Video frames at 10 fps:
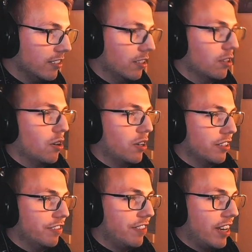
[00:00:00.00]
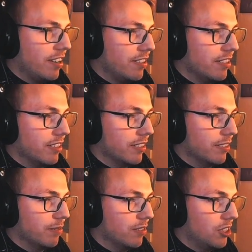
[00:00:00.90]
the longer the
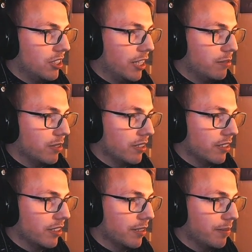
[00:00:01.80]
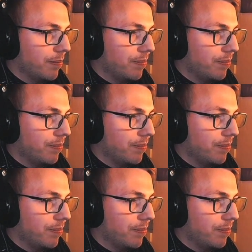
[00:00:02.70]
fire state will